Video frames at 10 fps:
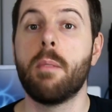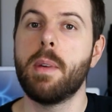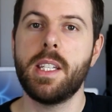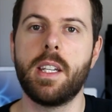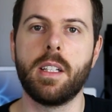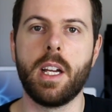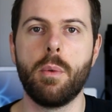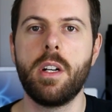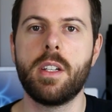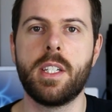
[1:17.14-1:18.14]
Basically, I
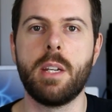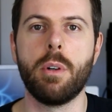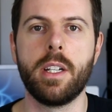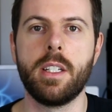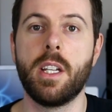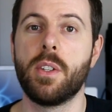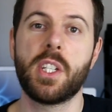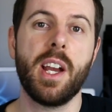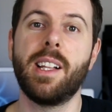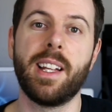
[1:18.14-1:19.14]
wanted to see what Intel's
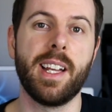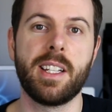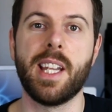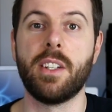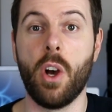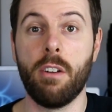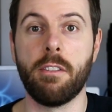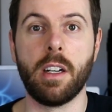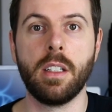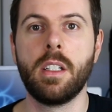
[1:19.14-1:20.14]
Skylake X had to
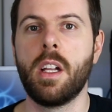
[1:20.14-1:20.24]
offer.